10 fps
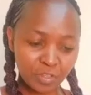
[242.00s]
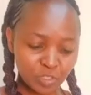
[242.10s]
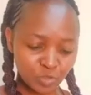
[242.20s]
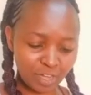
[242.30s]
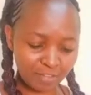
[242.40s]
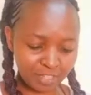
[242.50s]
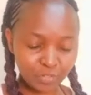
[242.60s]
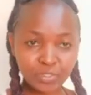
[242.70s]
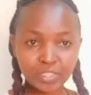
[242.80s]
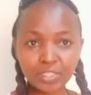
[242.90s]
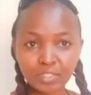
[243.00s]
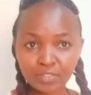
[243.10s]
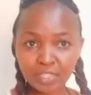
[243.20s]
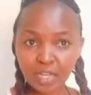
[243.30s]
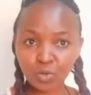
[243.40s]
Those who haven't received
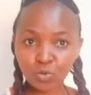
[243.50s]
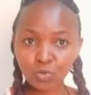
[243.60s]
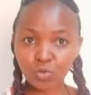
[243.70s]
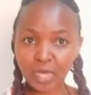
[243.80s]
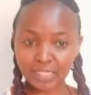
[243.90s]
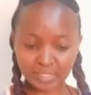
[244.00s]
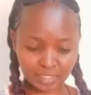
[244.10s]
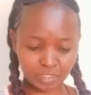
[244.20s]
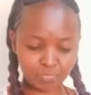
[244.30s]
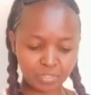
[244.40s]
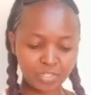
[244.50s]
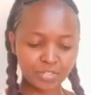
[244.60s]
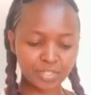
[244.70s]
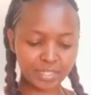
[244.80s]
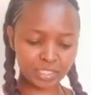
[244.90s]
their Google AdSense pin
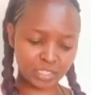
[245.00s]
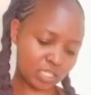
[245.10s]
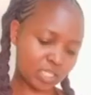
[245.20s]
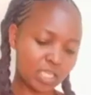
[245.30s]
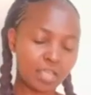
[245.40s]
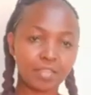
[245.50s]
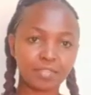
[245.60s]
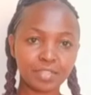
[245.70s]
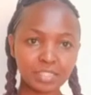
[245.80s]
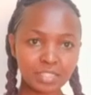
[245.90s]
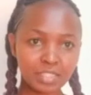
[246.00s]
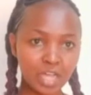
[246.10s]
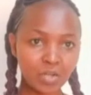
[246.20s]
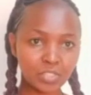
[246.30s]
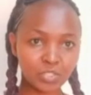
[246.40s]
yet, this is
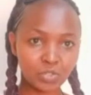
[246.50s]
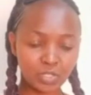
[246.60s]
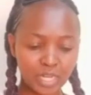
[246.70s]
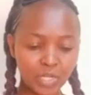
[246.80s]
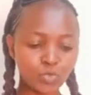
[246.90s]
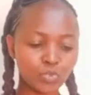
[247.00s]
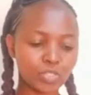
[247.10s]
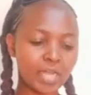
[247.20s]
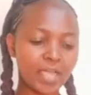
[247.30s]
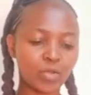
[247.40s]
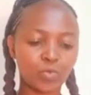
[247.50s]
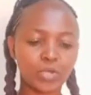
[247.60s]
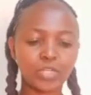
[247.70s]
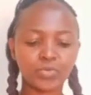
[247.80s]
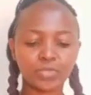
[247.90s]
how it's gonna look like
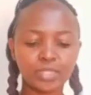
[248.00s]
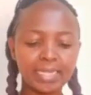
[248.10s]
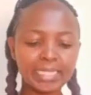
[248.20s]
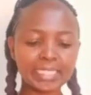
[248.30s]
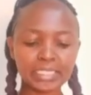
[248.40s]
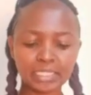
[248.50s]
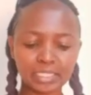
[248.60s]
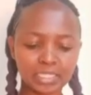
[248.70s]
when you get it.